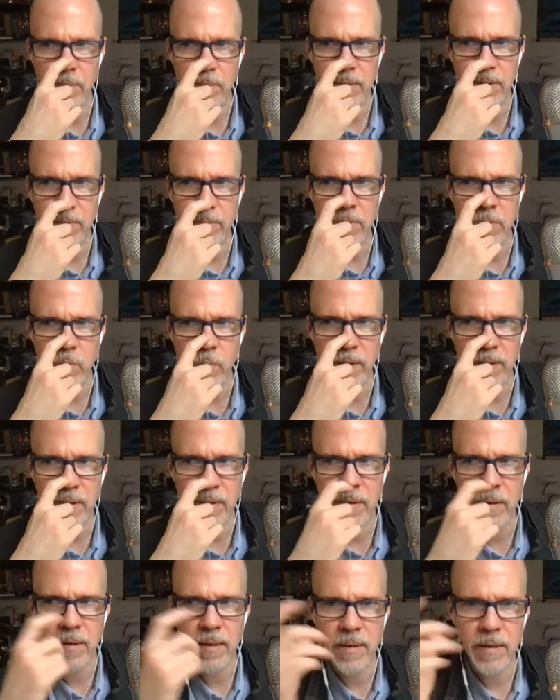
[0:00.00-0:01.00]
It was
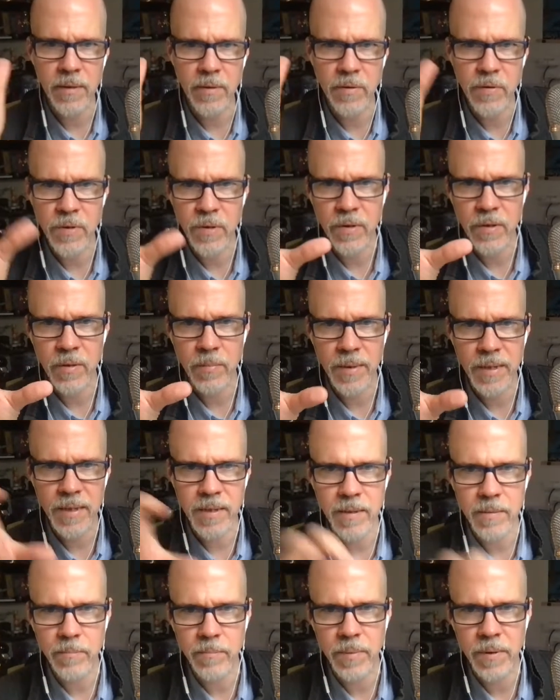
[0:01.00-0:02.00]
when there started to be the
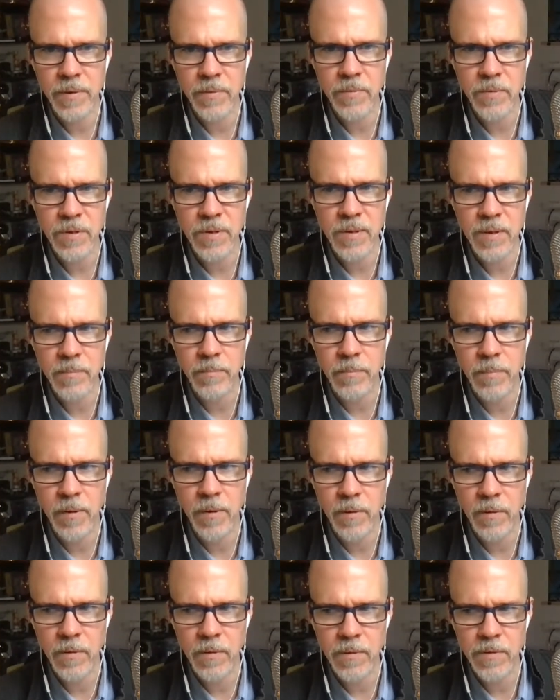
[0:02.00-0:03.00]
implosion at
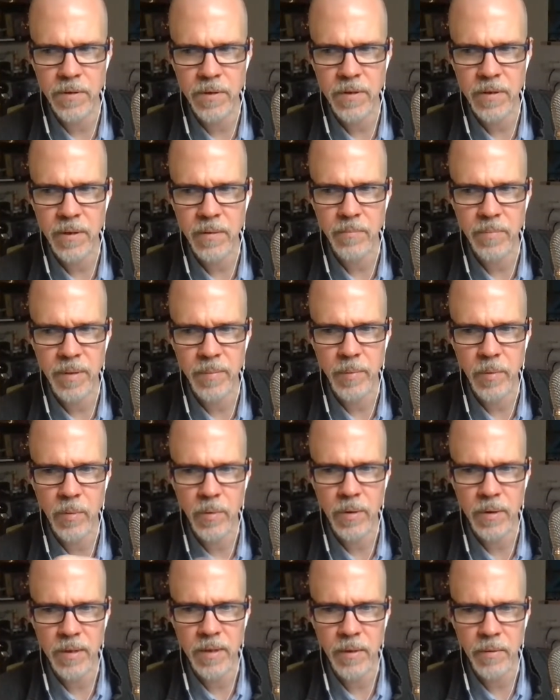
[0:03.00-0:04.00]
malls and people
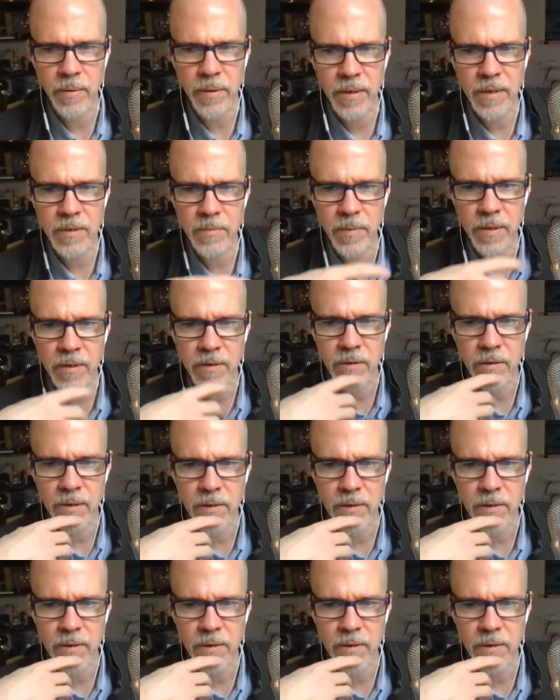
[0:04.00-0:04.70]
weren't going as much,